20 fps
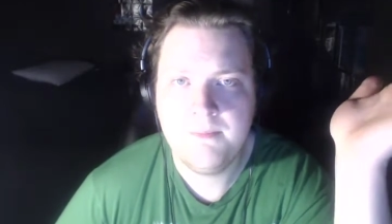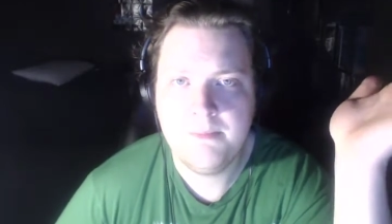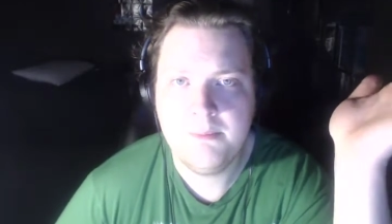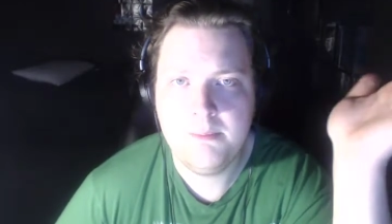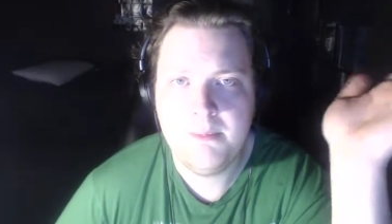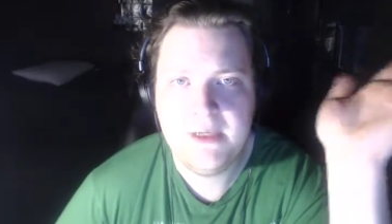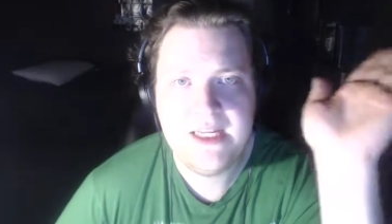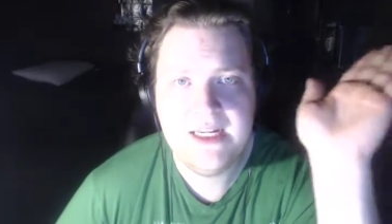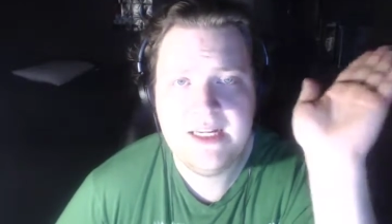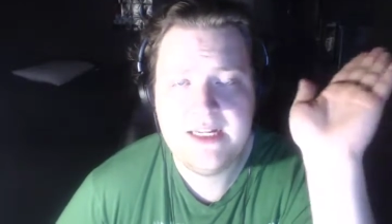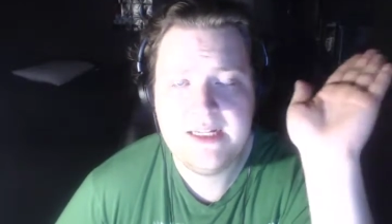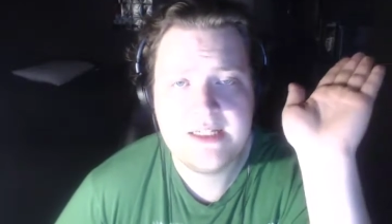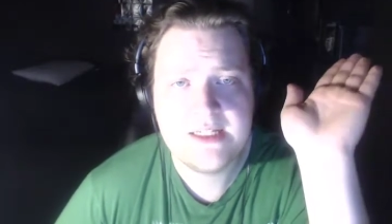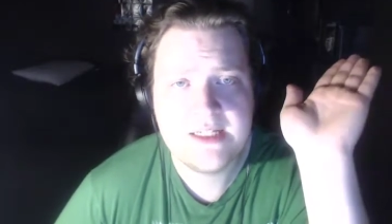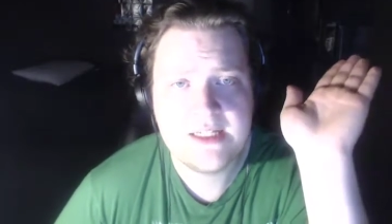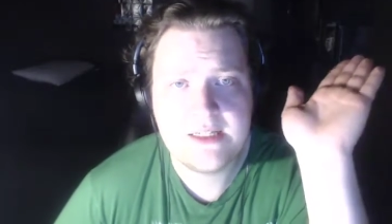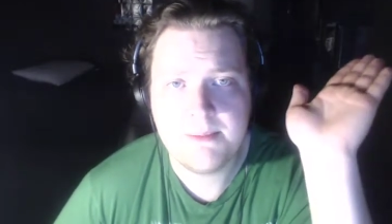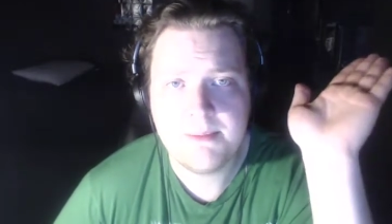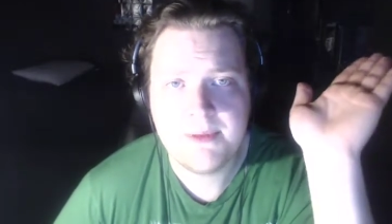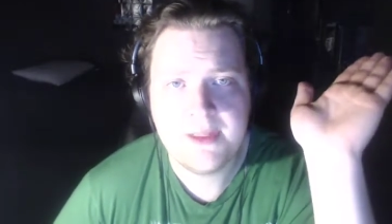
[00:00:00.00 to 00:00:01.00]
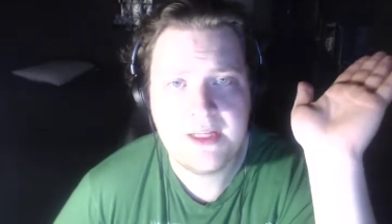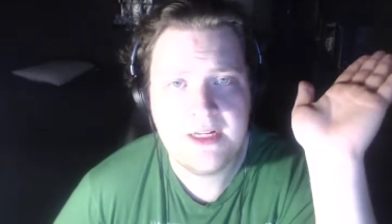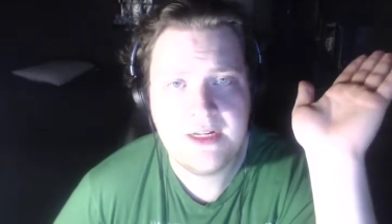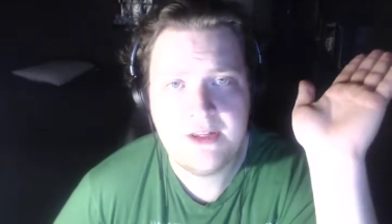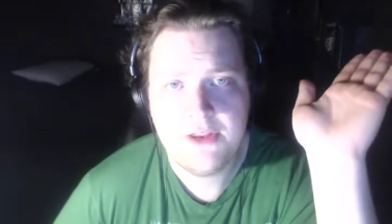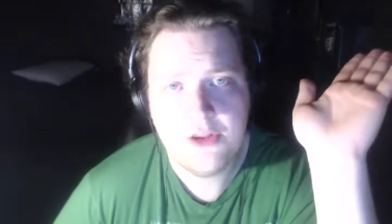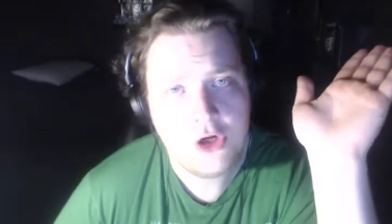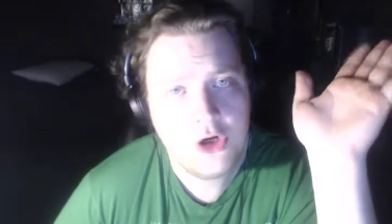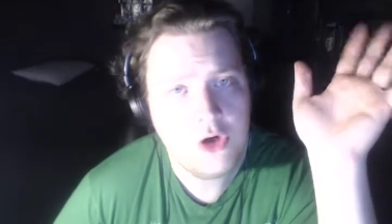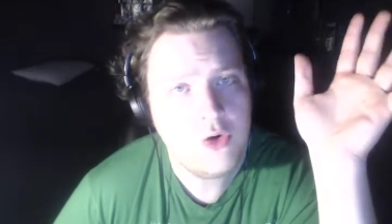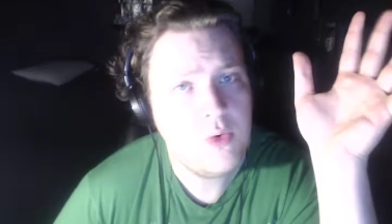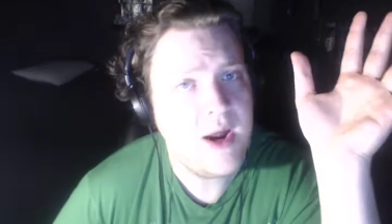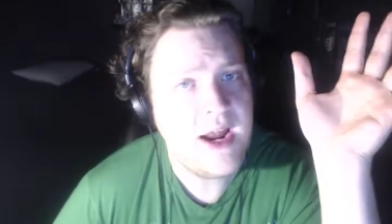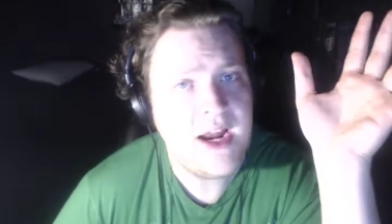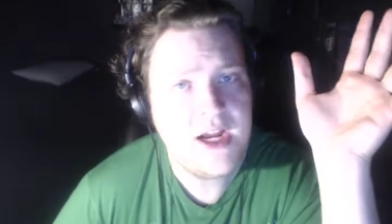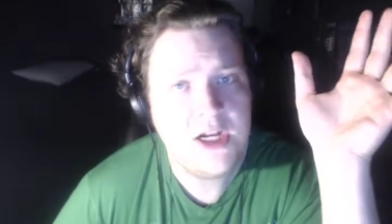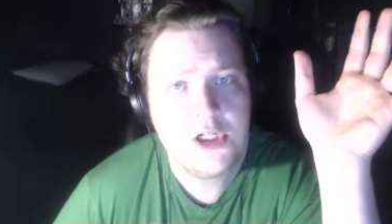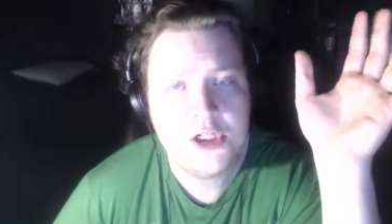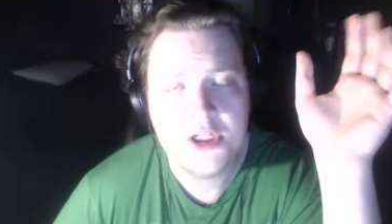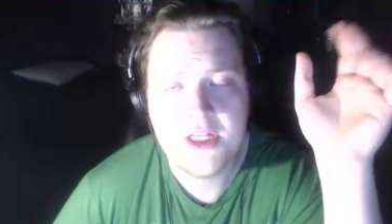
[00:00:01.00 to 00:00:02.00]
meeting something in the new
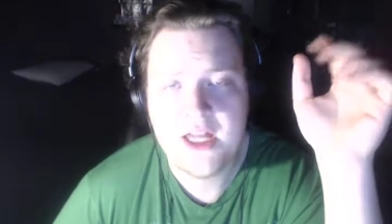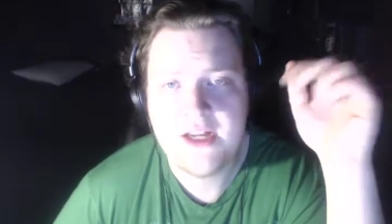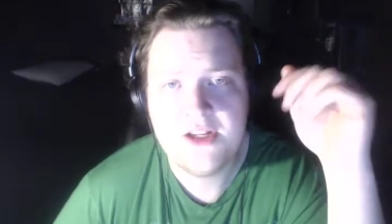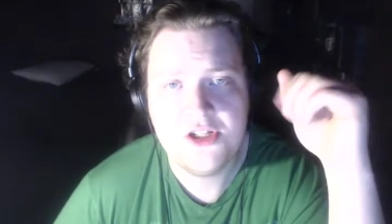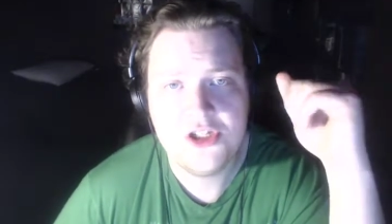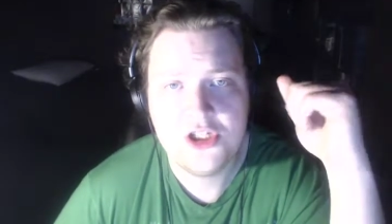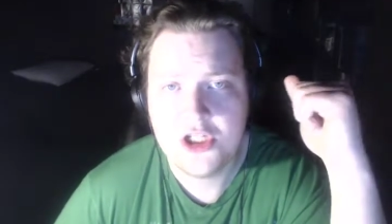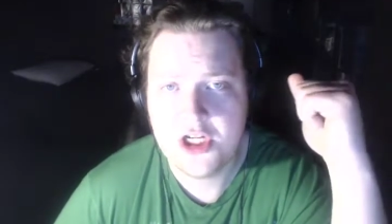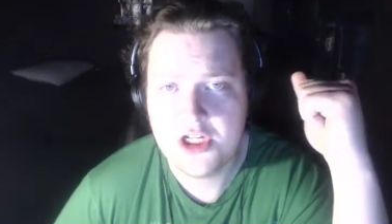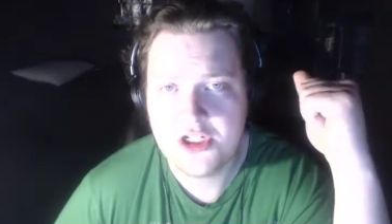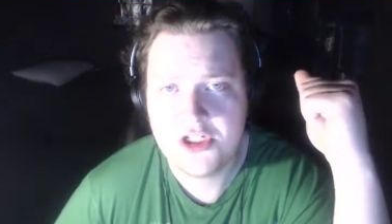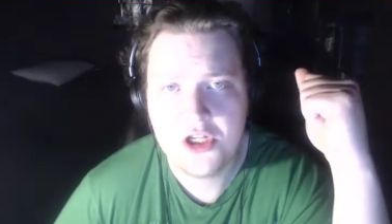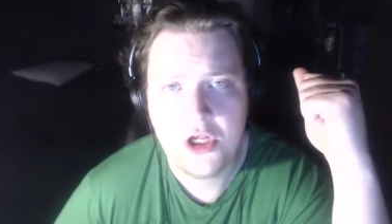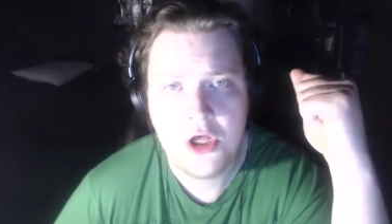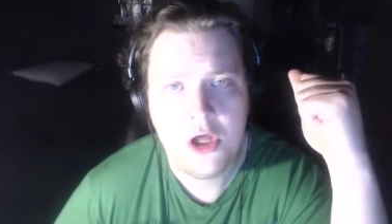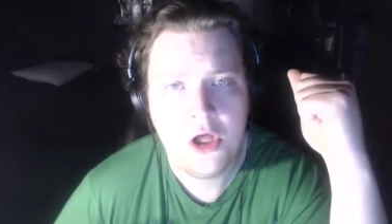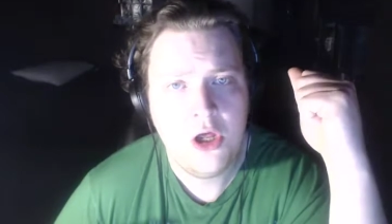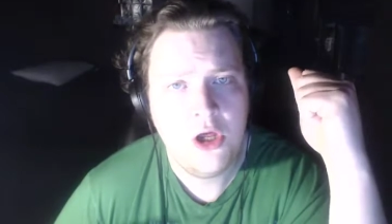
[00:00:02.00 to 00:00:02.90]
age that is just